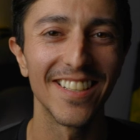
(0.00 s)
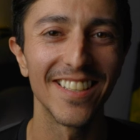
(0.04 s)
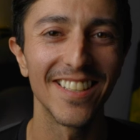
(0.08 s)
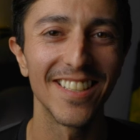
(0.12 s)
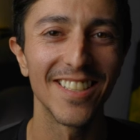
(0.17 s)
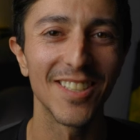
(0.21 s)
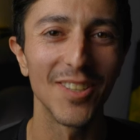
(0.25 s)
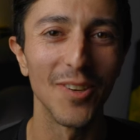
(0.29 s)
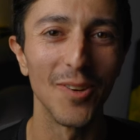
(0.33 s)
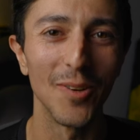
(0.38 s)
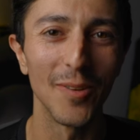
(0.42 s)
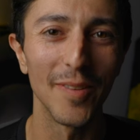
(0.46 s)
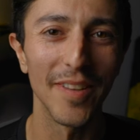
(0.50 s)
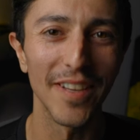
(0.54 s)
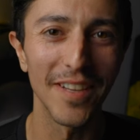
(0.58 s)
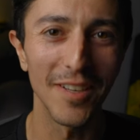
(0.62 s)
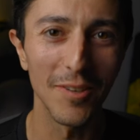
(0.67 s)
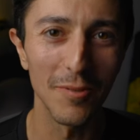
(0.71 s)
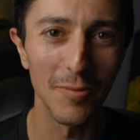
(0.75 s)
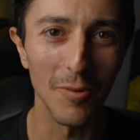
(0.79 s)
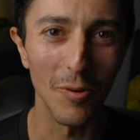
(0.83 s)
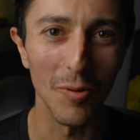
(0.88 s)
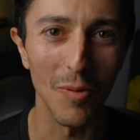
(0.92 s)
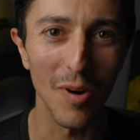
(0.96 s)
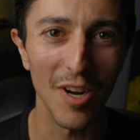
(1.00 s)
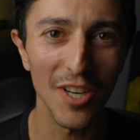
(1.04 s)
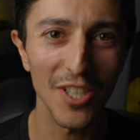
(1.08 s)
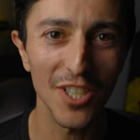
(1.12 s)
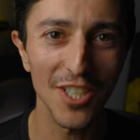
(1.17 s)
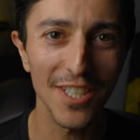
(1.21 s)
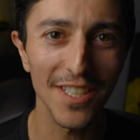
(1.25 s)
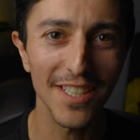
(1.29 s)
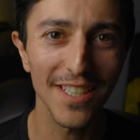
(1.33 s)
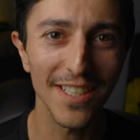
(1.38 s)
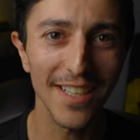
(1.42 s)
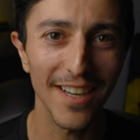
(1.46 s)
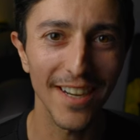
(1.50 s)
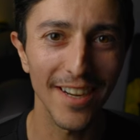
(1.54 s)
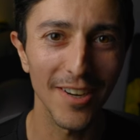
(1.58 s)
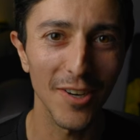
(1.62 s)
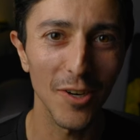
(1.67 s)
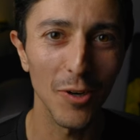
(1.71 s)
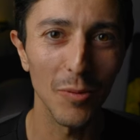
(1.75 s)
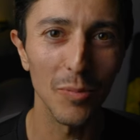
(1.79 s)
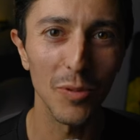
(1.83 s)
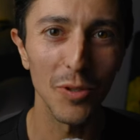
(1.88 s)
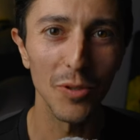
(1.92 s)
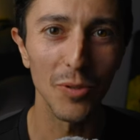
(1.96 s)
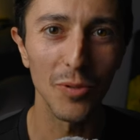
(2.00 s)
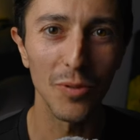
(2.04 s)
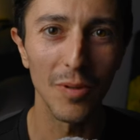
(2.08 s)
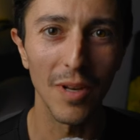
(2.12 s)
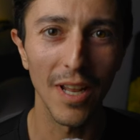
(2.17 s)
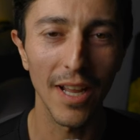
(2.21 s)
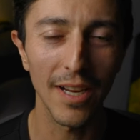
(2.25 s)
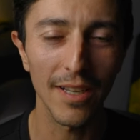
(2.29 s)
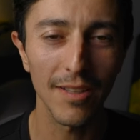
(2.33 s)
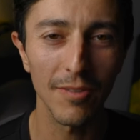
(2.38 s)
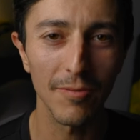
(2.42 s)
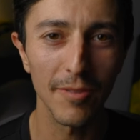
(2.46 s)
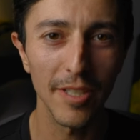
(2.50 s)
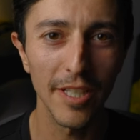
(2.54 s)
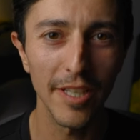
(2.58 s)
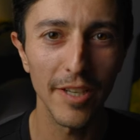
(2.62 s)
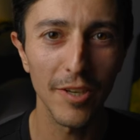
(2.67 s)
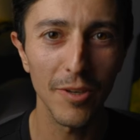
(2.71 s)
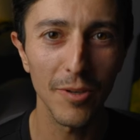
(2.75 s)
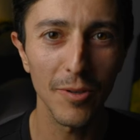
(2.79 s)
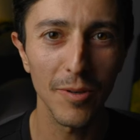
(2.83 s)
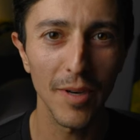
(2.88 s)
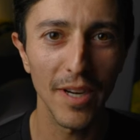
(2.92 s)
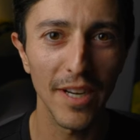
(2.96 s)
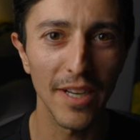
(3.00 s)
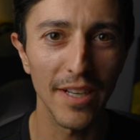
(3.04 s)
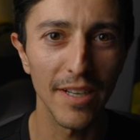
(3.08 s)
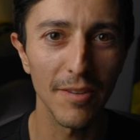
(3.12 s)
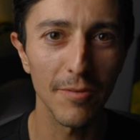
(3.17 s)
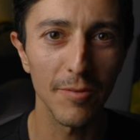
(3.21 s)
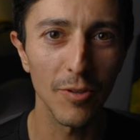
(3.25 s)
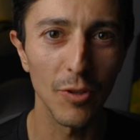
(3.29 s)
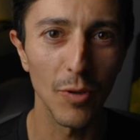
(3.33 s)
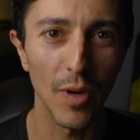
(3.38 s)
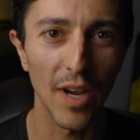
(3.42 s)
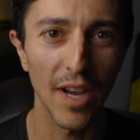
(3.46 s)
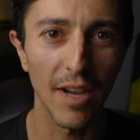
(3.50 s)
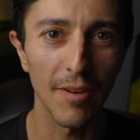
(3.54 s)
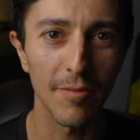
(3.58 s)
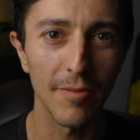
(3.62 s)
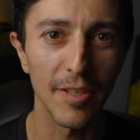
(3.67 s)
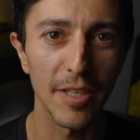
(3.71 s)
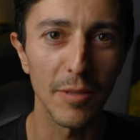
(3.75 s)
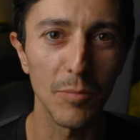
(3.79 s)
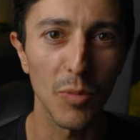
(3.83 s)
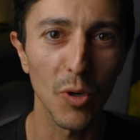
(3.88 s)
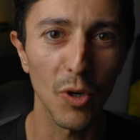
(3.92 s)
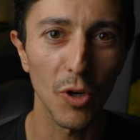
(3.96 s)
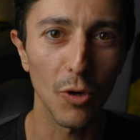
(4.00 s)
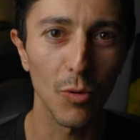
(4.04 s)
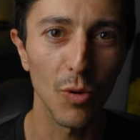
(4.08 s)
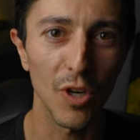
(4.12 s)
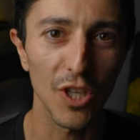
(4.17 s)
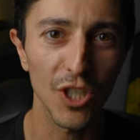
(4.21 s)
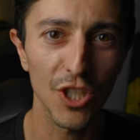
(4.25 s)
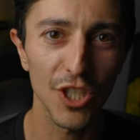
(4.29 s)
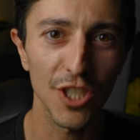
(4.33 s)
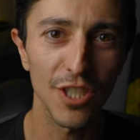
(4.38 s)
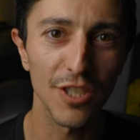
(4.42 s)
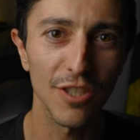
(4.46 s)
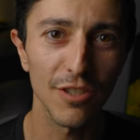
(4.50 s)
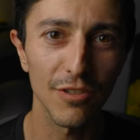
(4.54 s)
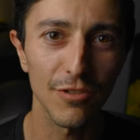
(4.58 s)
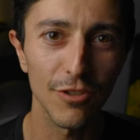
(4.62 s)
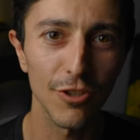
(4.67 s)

So thank you for watching. I hope you liked the video. And if you have any more questions,